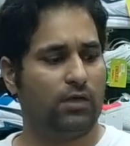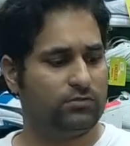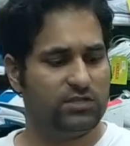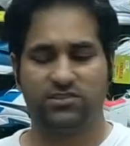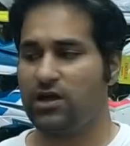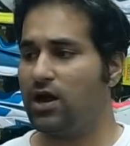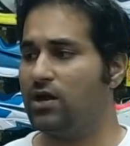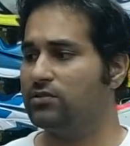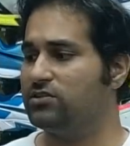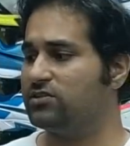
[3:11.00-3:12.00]
these
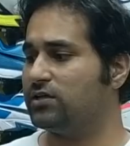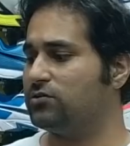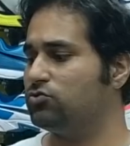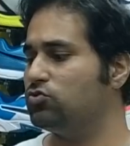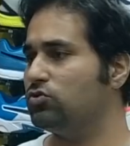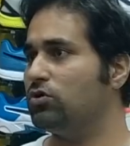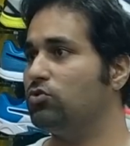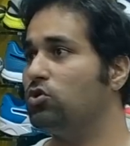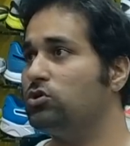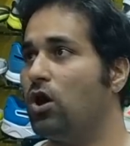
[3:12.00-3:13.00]
are the two
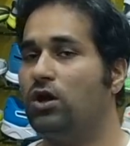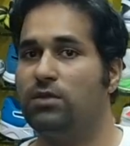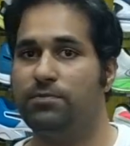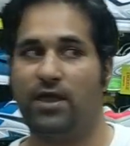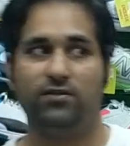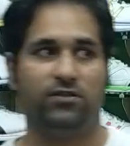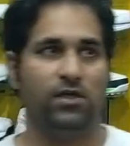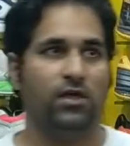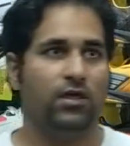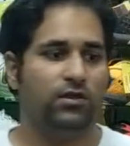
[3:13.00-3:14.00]
good hockey brands.
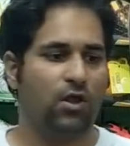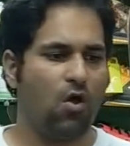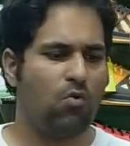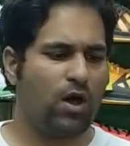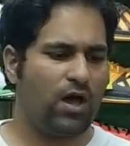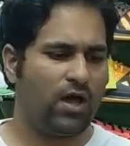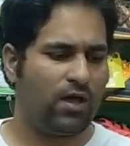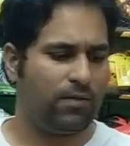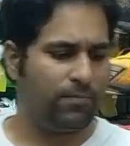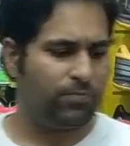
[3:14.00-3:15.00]

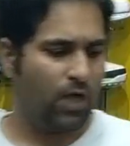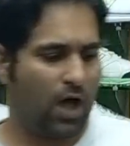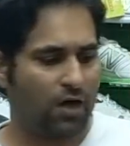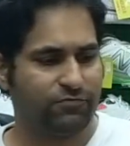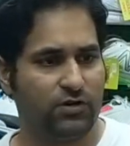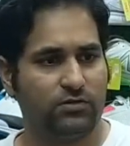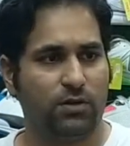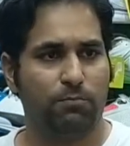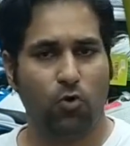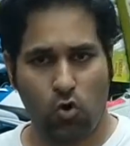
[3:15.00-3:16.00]
Now, after the
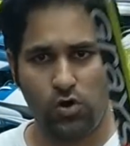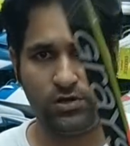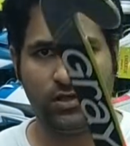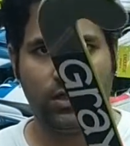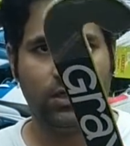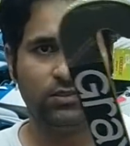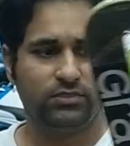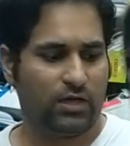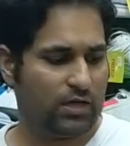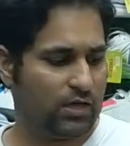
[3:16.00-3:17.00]
mold,
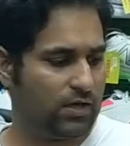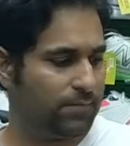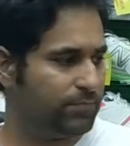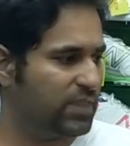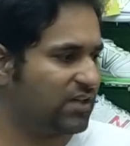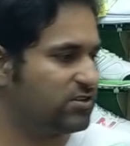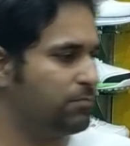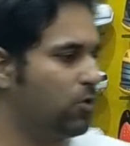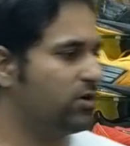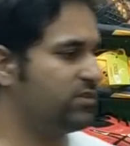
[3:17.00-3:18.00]
the next
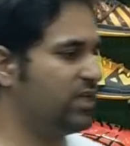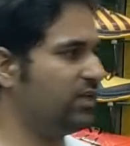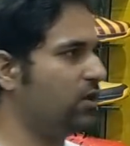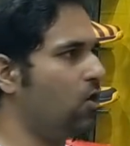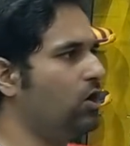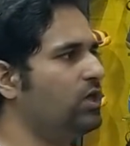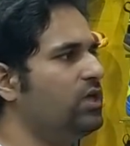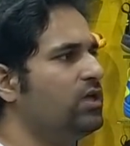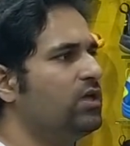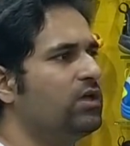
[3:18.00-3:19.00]
important thing in a hockey
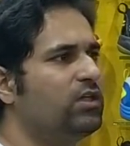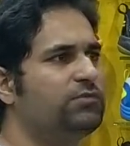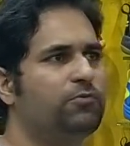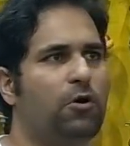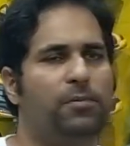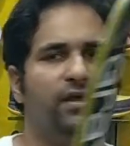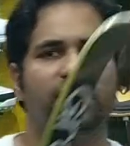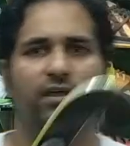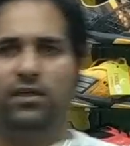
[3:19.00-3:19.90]
is probably